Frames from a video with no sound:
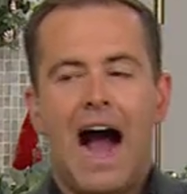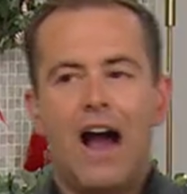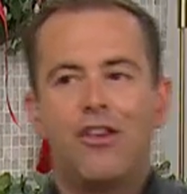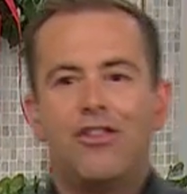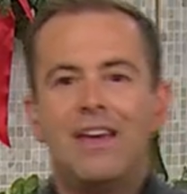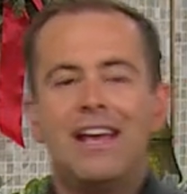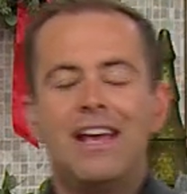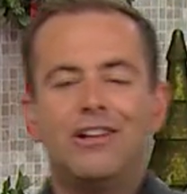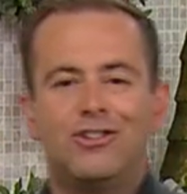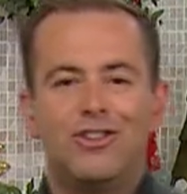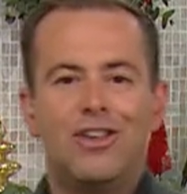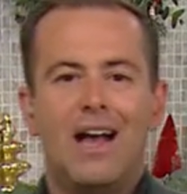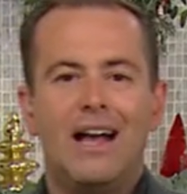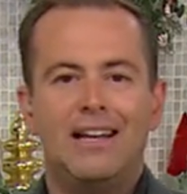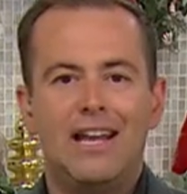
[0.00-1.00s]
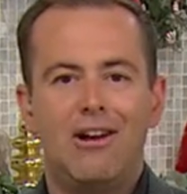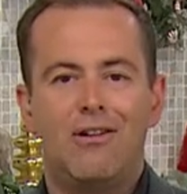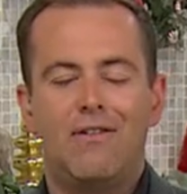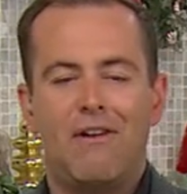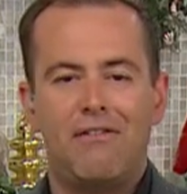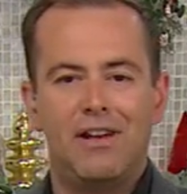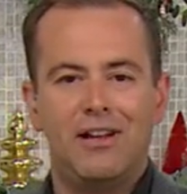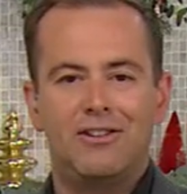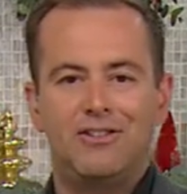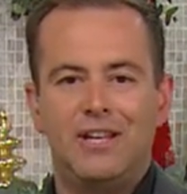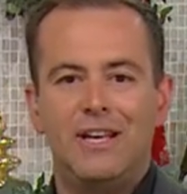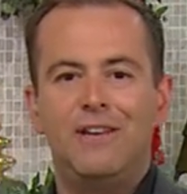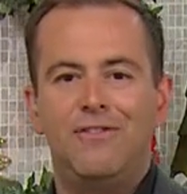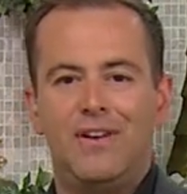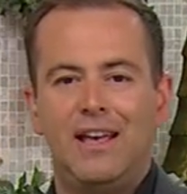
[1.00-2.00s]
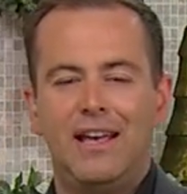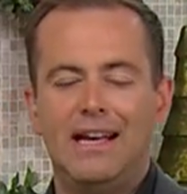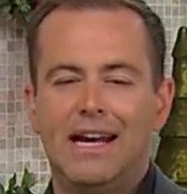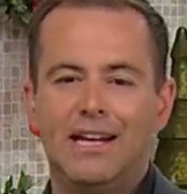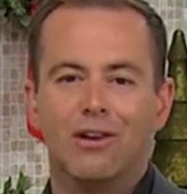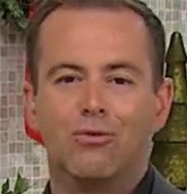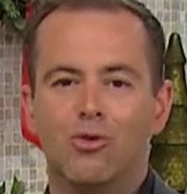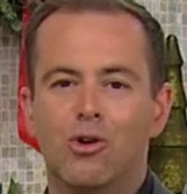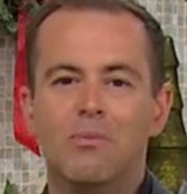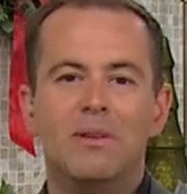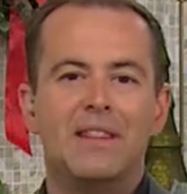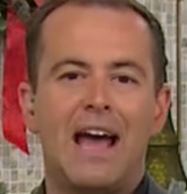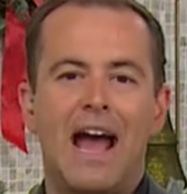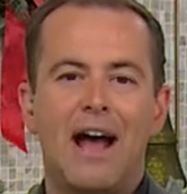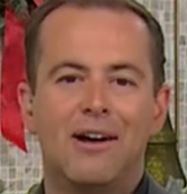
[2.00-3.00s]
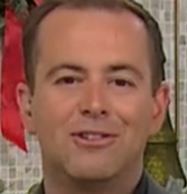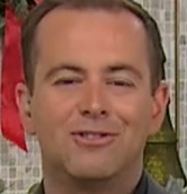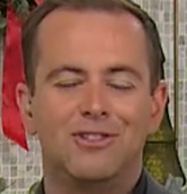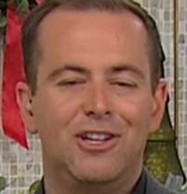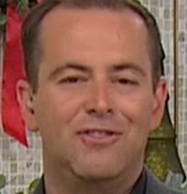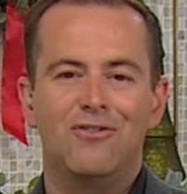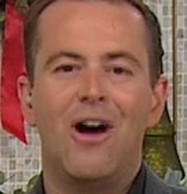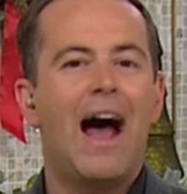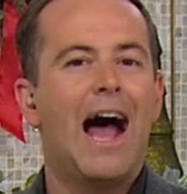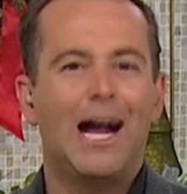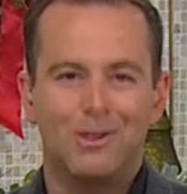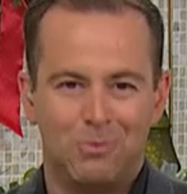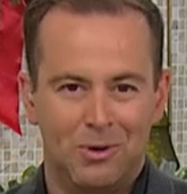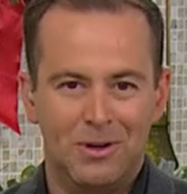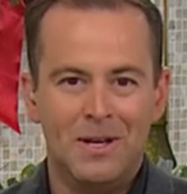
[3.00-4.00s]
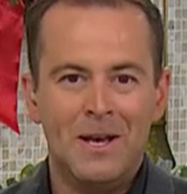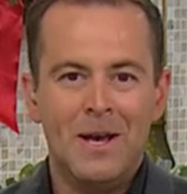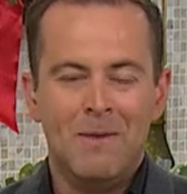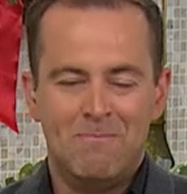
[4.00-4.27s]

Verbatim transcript: I think it's the idea of having a TV in a room in the house that you've not had one.